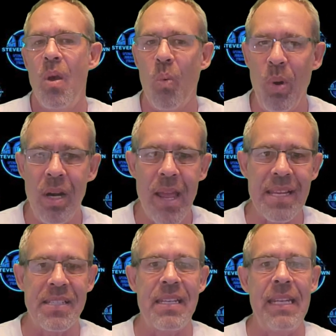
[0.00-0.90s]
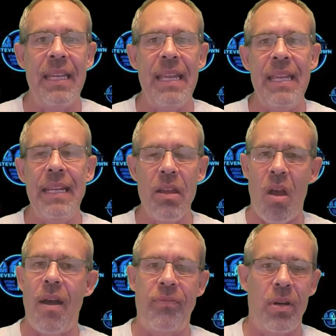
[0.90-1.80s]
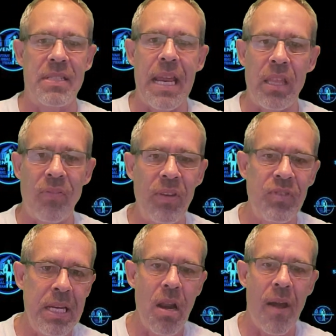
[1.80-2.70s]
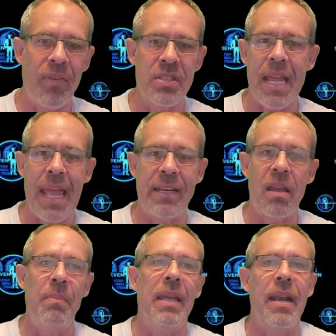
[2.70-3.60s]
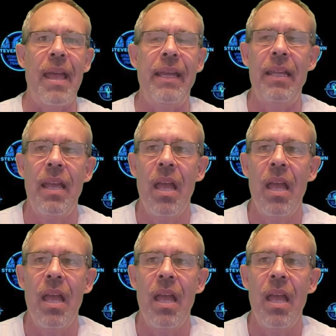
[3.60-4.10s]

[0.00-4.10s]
We're not seeing any offers. Out of the 15 offers I had come in, I